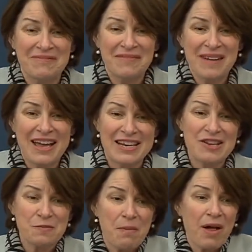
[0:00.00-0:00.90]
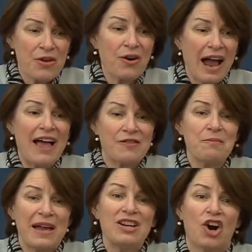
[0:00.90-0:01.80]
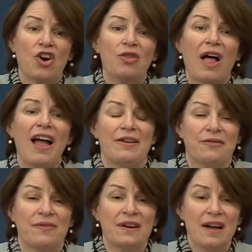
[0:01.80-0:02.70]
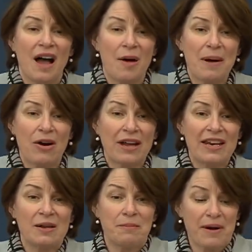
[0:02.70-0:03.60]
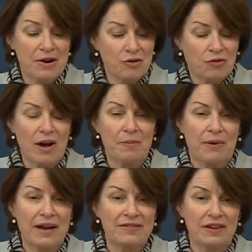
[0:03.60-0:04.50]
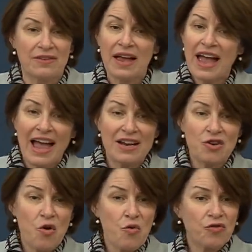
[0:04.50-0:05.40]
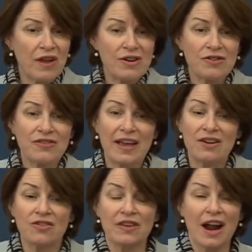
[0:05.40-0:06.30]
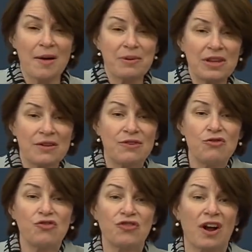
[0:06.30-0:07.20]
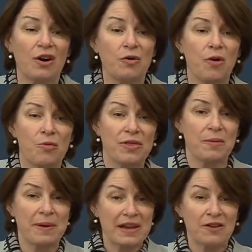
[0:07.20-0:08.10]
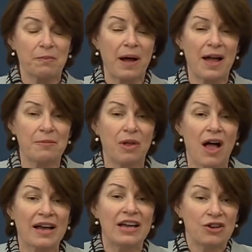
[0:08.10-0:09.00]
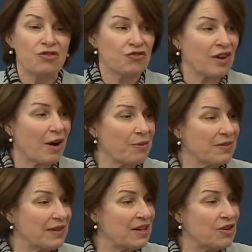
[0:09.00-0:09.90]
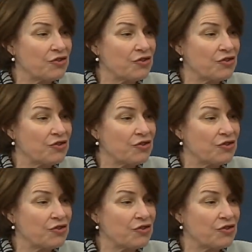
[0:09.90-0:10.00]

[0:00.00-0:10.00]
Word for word: And his mother has made her life about getting better drug prices. And Senator Sanders and I believe you start with the biggest buying block, you start with seniors,